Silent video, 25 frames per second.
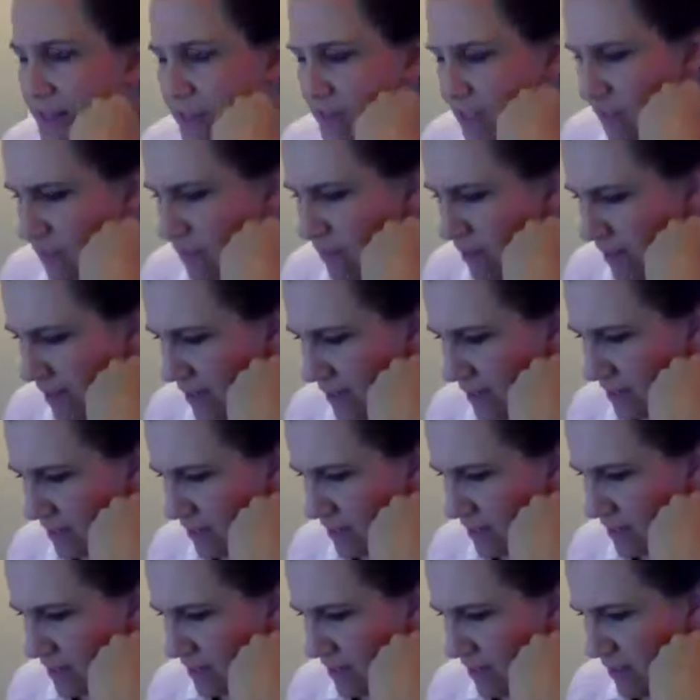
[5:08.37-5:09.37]
not right because
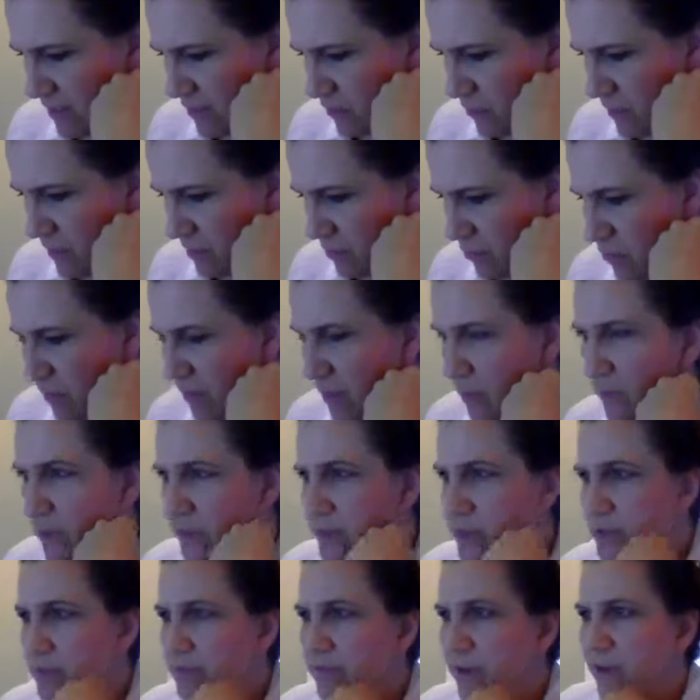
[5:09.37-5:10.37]
it's
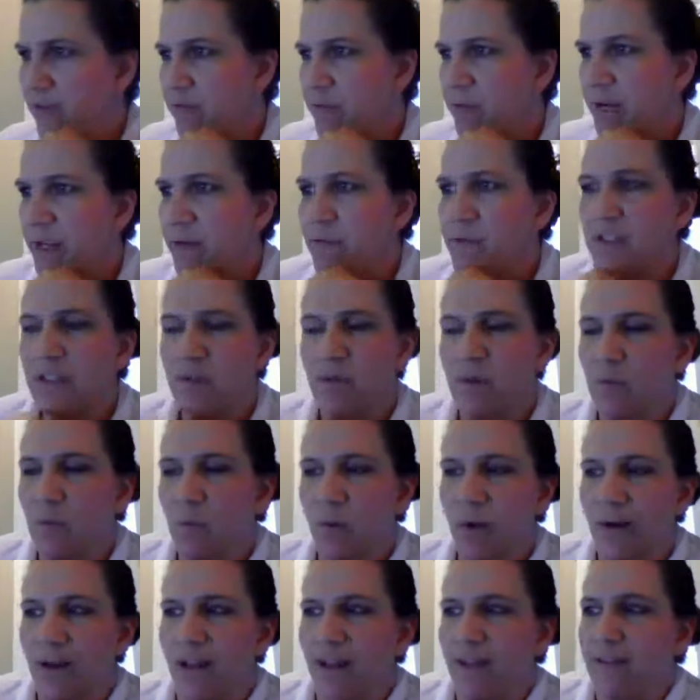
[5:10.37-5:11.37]
1.125, but I was doing
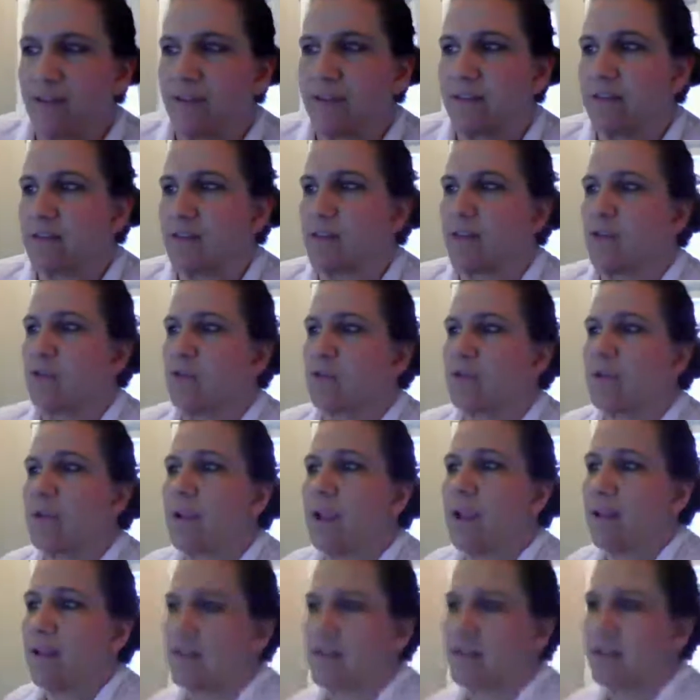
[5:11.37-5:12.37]
1/8. So
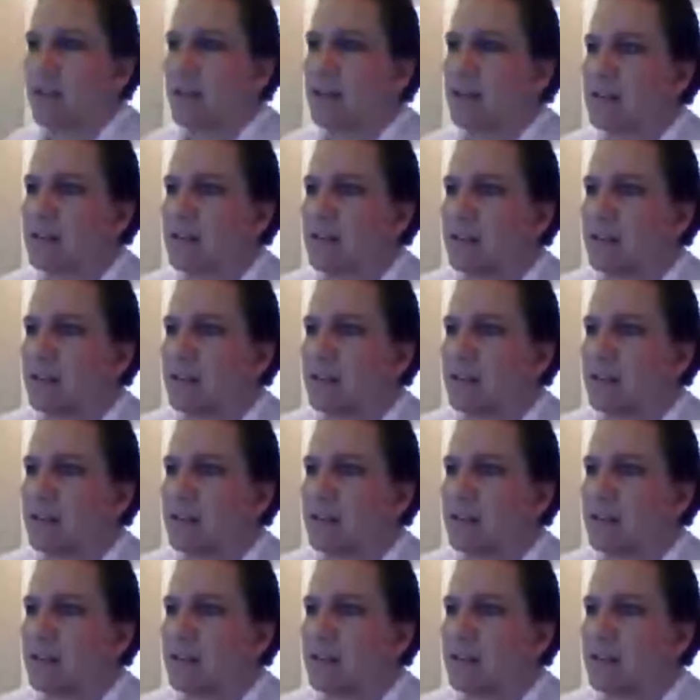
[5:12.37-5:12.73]
3/8, yes.